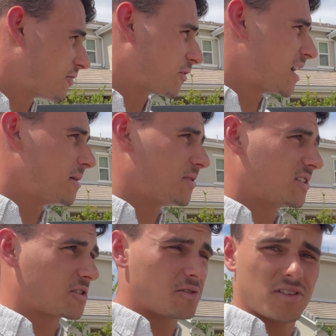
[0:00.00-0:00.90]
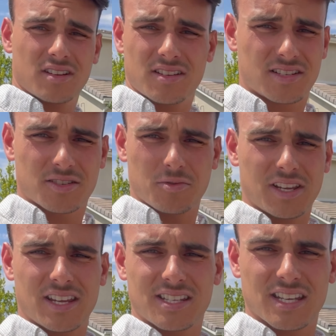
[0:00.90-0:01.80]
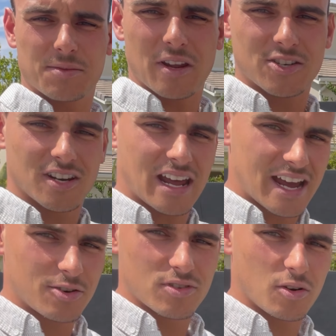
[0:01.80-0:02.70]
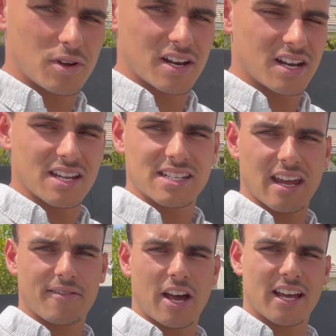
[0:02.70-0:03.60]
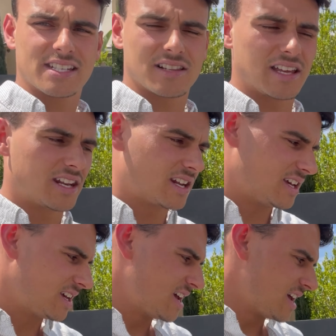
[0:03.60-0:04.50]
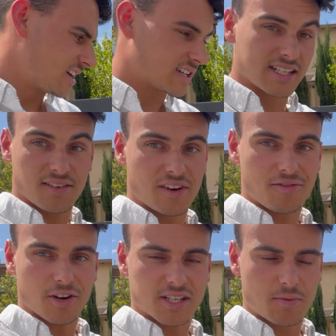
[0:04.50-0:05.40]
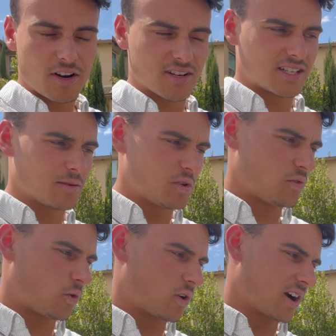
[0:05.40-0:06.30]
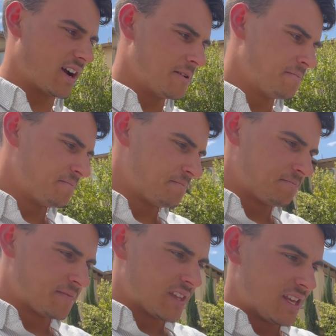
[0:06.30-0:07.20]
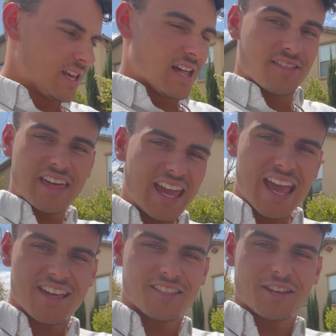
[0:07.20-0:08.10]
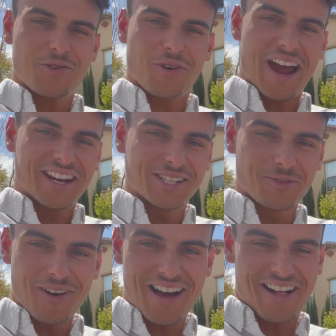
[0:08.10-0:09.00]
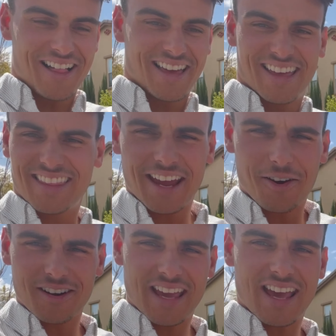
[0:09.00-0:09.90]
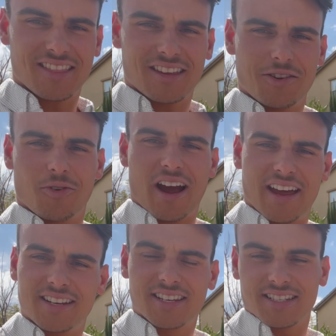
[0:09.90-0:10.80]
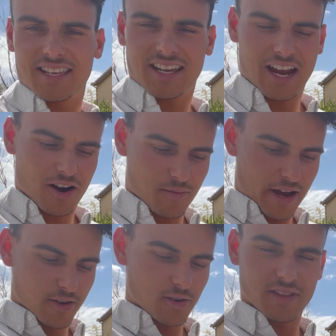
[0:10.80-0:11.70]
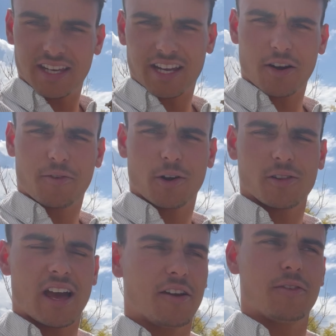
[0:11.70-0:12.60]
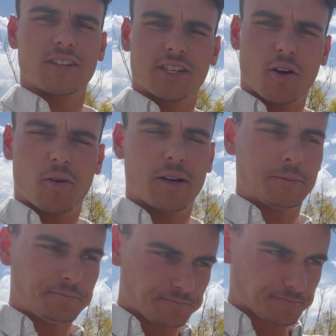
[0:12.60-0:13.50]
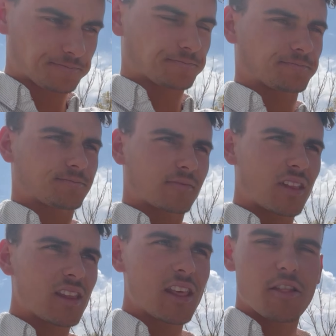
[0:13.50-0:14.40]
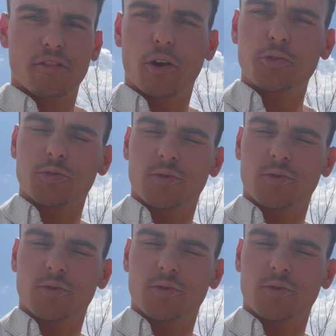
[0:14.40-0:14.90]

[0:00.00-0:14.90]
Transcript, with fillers: frame, but squeaky suspension. I don't know what it is. I haven't isolated it because I've never experienced it before. They hate that you ride as well, and they already hate that you ride because they care about you and they care for your life. So those